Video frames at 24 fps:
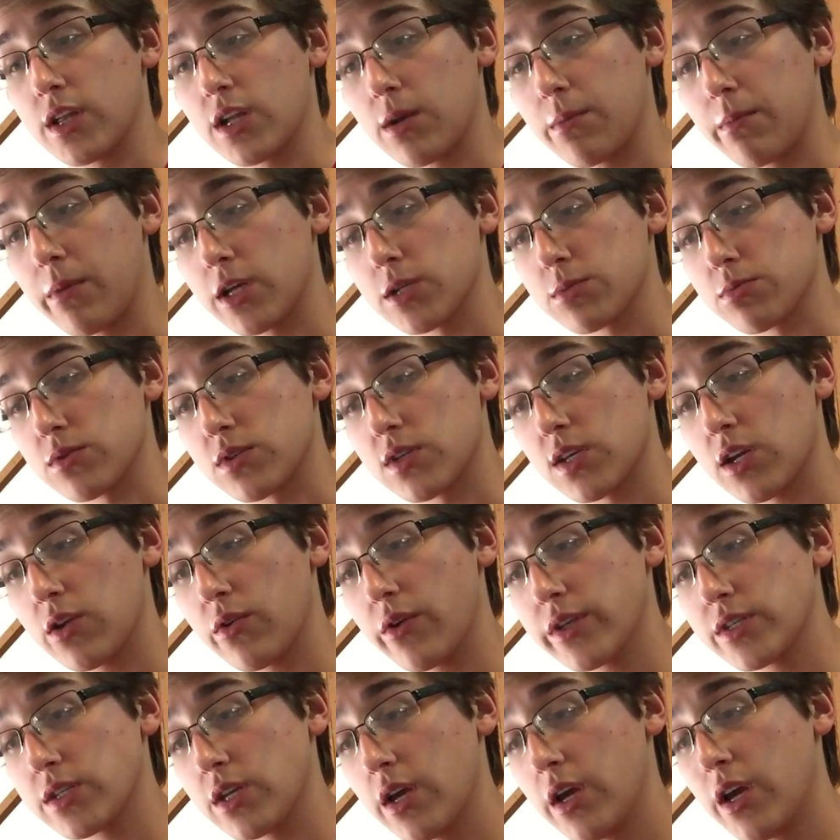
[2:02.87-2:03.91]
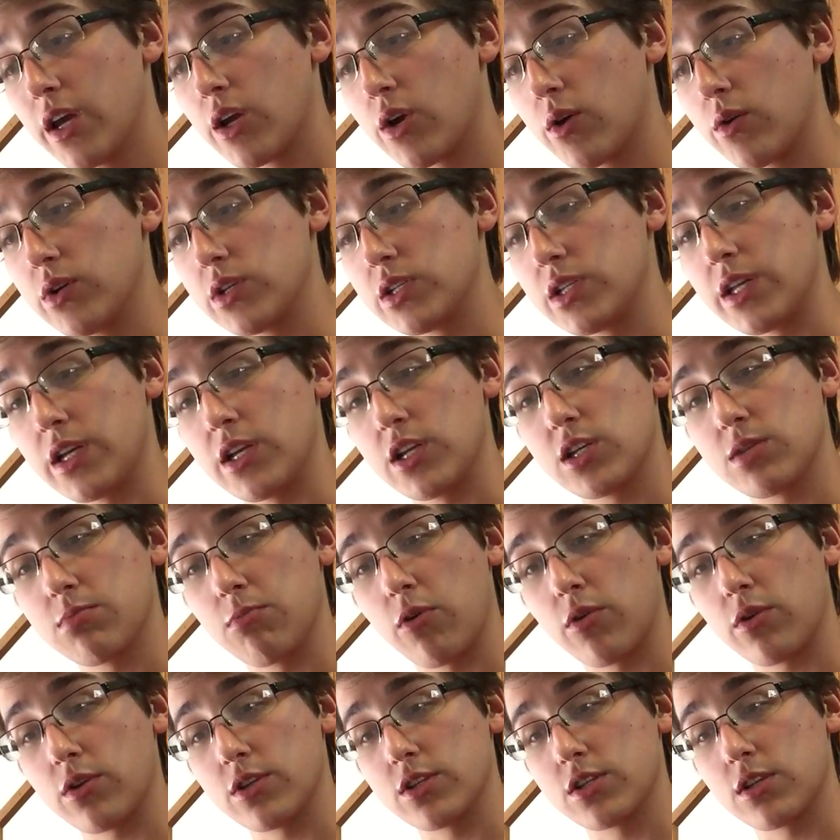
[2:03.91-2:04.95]
and Combustible Cigarettes, Grizzly and
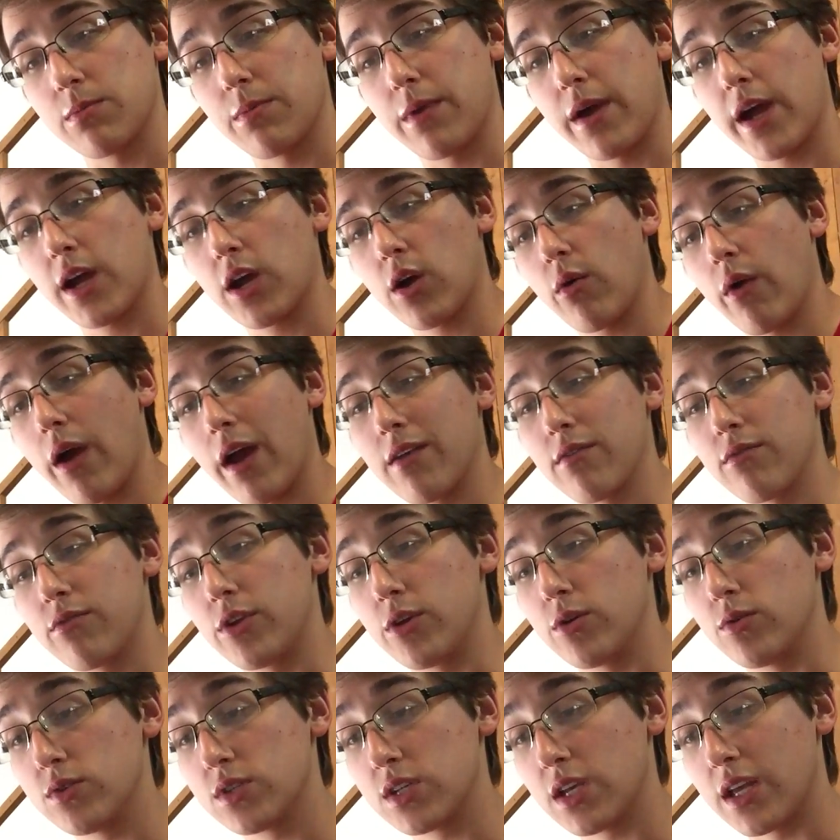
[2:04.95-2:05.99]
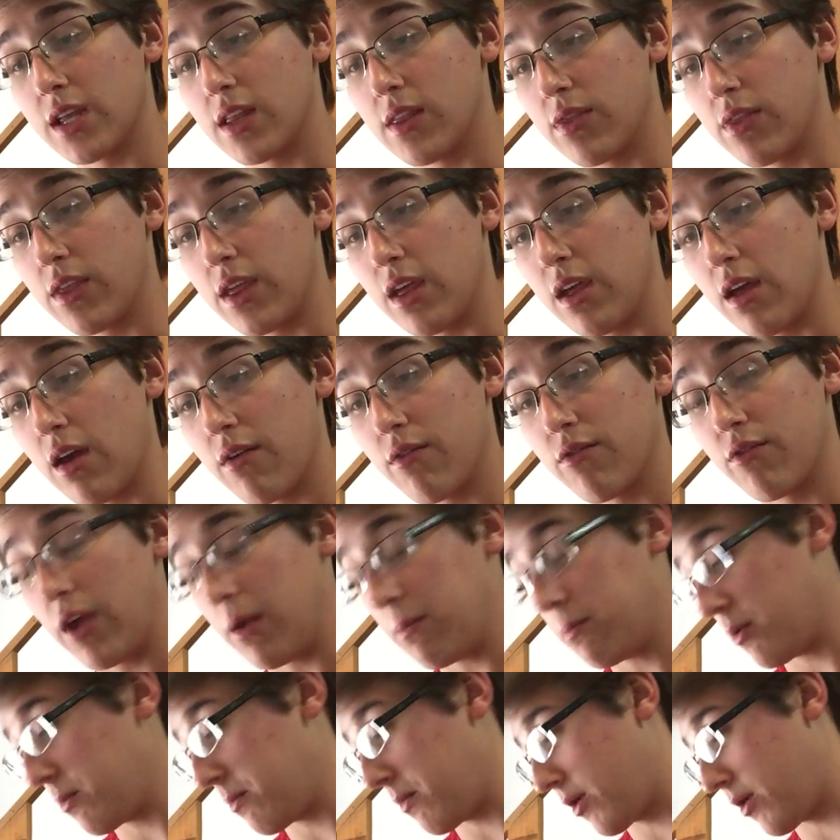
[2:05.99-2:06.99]
Smokeless Tobacco, and Views in the vapor